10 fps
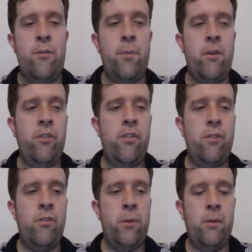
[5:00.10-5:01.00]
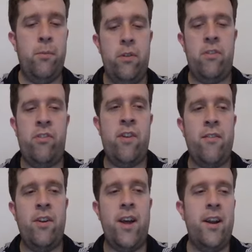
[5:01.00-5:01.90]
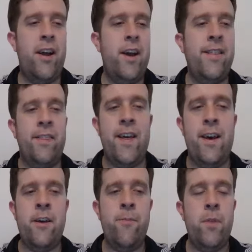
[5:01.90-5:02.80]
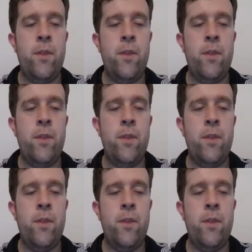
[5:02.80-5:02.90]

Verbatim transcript: box, so we can put 7 and 8 there.